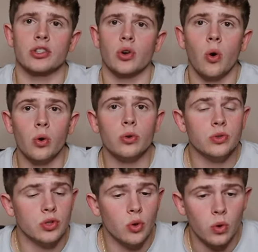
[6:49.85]
The
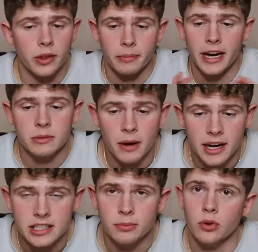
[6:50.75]
total score, the max
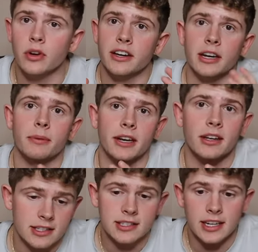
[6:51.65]
possible, could have
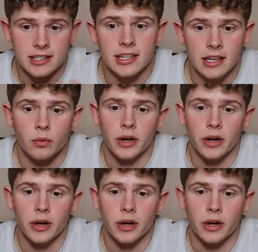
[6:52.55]
been 6 60,